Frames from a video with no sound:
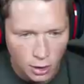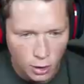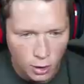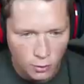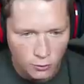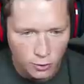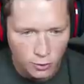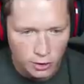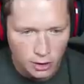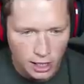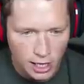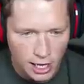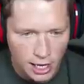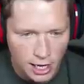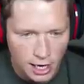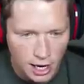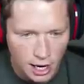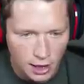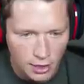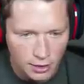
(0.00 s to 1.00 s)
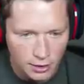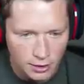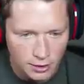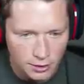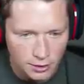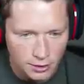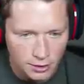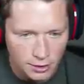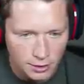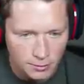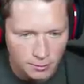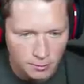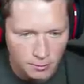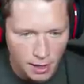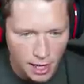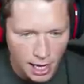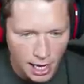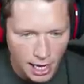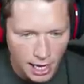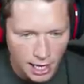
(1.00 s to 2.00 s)
overlaying on the
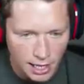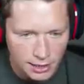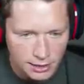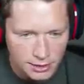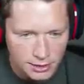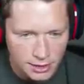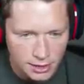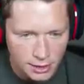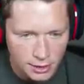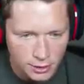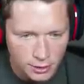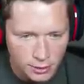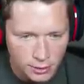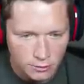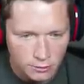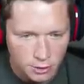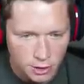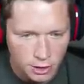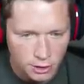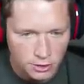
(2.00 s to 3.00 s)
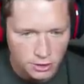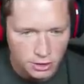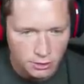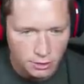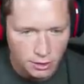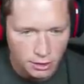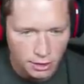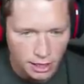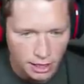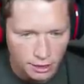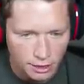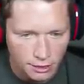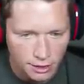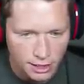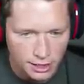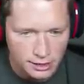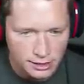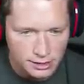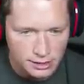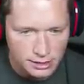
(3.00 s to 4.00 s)
hands though. If we go something like
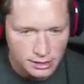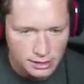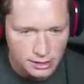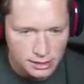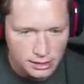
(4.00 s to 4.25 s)
this,